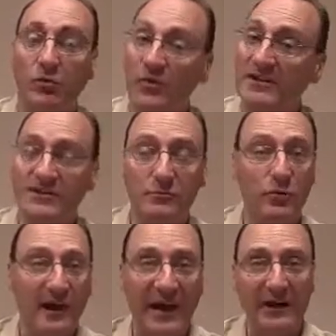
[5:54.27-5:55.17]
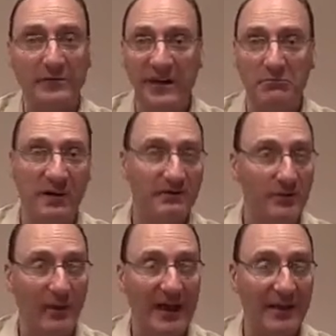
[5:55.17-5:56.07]
rates moved higher. Again, money
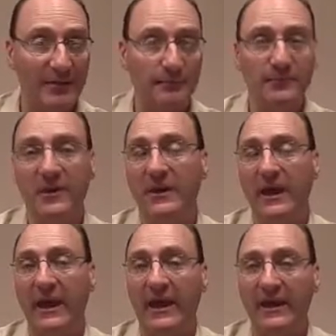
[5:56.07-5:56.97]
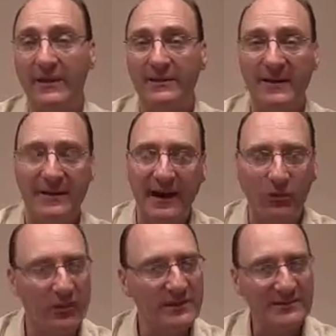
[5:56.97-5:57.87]
flowing out of them. And then
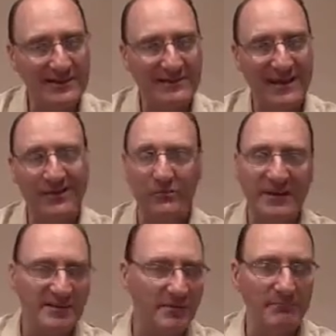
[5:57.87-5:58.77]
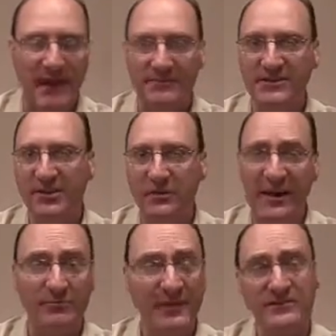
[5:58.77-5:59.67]
now, really since then, rates have been bouncing
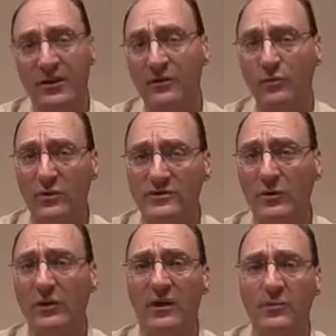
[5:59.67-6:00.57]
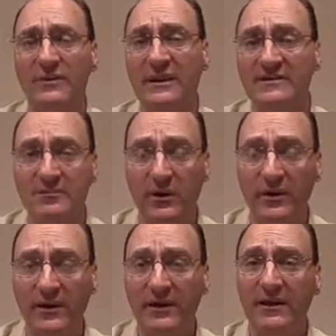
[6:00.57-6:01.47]
around based on what's going on with
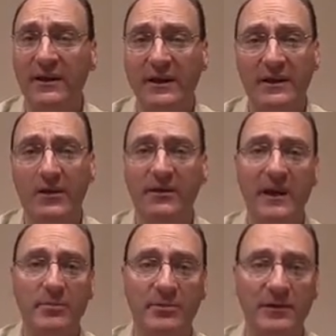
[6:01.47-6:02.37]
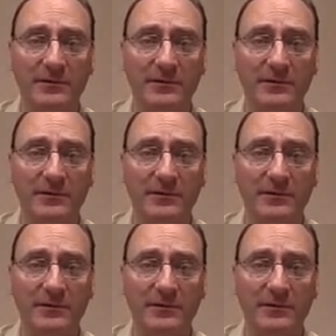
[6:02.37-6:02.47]
testimony on Capitol